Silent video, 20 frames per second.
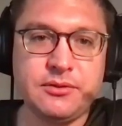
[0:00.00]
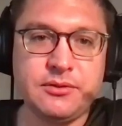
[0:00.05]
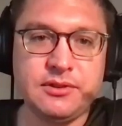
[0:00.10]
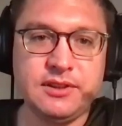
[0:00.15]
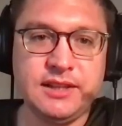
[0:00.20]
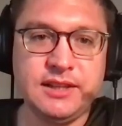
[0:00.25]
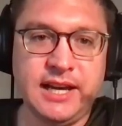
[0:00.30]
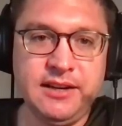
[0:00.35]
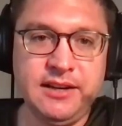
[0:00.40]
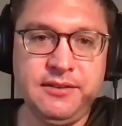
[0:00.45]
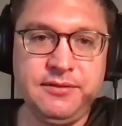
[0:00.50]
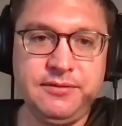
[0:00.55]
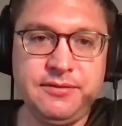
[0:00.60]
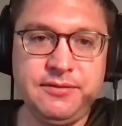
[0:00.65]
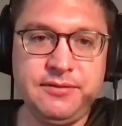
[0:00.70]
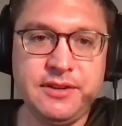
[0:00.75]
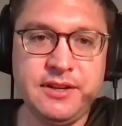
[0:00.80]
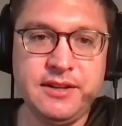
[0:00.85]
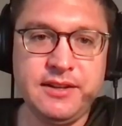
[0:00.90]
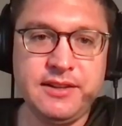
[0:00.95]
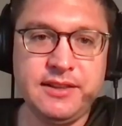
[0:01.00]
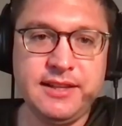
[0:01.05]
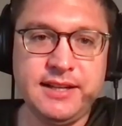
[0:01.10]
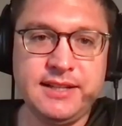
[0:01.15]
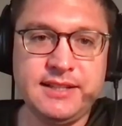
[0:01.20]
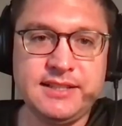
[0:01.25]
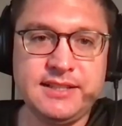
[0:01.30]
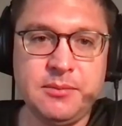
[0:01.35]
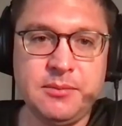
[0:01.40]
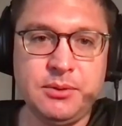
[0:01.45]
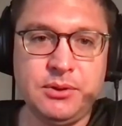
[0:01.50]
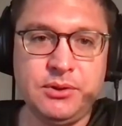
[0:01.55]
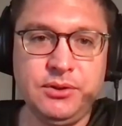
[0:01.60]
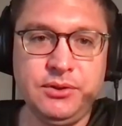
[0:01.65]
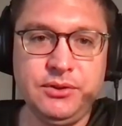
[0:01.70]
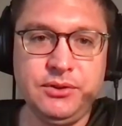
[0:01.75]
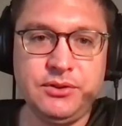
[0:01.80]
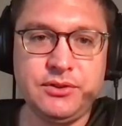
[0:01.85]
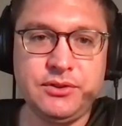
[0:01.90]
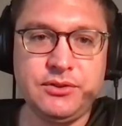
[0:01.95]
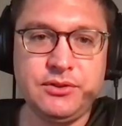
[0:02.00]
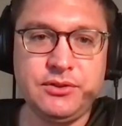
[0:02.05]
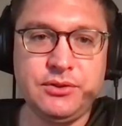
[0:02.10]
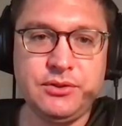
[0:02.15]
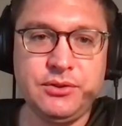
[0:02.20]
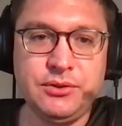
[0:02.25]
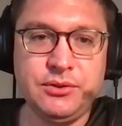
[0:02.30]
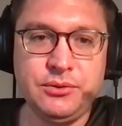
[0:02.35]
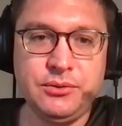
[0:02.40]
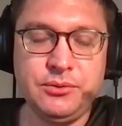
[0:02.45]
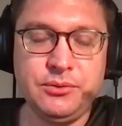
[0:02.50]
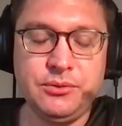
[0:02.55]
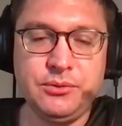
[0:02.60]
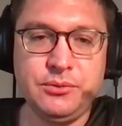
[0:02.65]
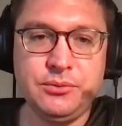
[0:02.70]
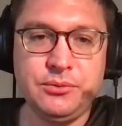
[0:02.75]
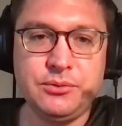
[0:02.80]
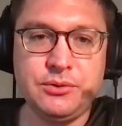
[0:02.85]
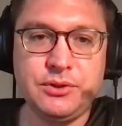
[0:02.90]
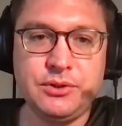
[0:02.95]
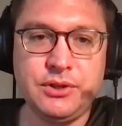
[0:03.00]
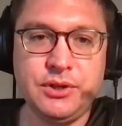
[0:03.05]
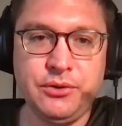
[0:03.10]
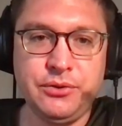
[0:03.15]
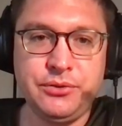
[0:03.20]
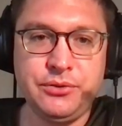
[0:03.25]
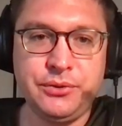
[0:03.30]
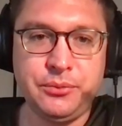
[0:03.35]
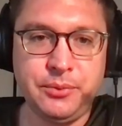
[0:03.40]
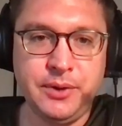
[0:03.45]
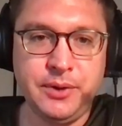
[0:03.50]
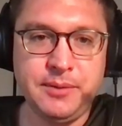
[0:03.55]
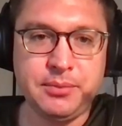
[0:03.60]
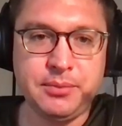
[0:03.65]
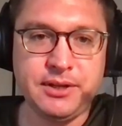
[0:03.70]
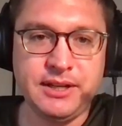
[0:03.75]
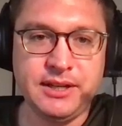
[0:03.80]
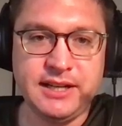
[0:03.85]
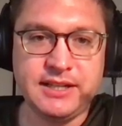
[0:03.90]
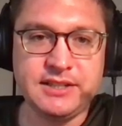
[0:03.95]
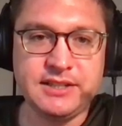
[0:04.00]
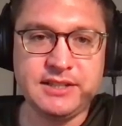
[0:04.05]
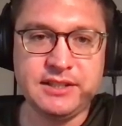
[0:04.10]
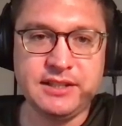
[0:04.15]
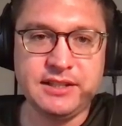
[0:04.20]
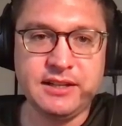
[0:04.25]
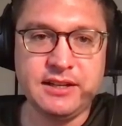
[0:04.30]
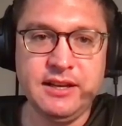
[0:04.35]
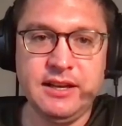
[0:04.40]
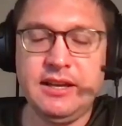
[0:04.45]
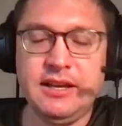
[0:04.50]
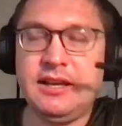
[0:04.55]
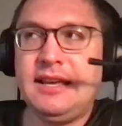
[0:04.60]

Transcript: life that is able to go through reproduction.